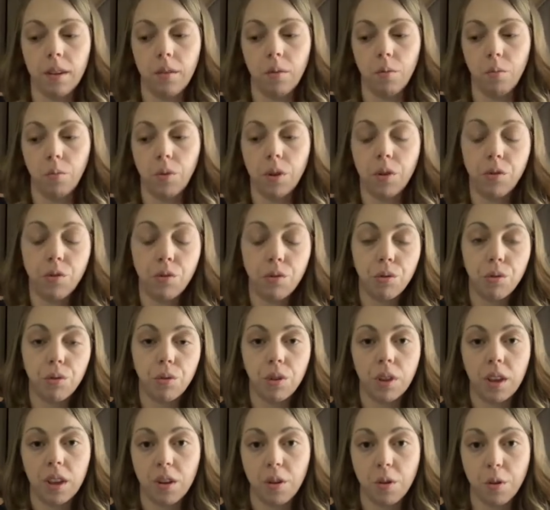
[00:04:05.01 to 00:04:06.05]
We
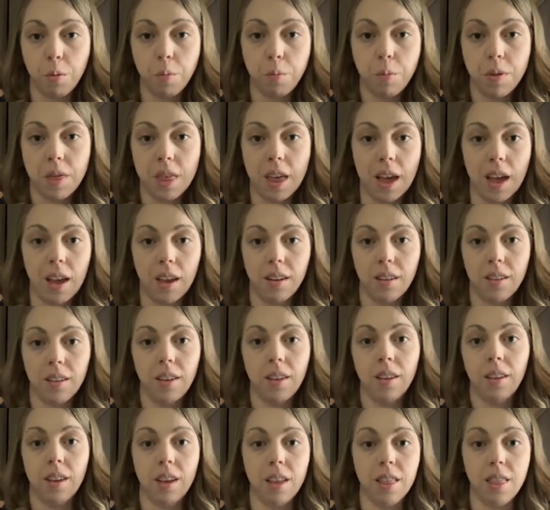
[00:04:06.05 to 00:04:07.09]
truly hope that
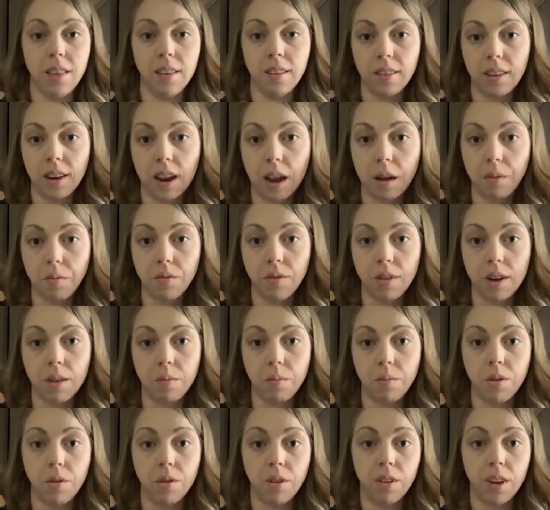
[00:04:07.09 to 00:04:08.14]
in this time frame
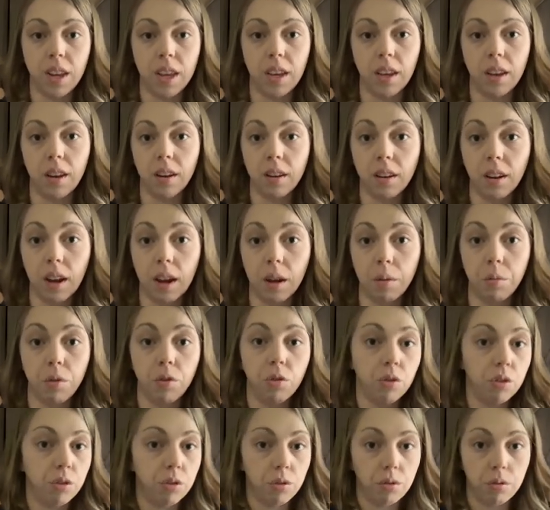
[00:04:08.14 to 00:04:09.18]
you are taking time to
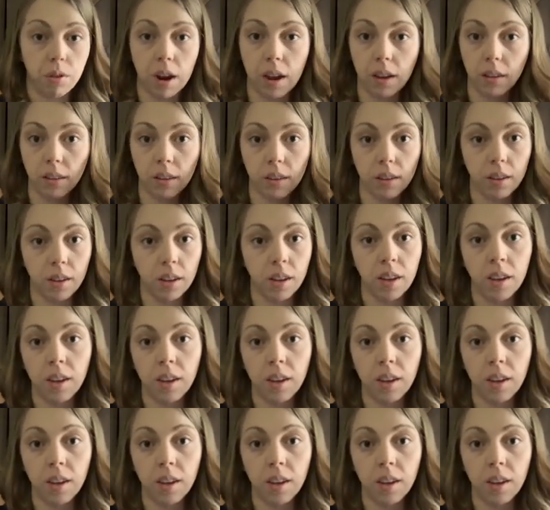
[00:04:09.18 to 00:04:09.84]
just rest.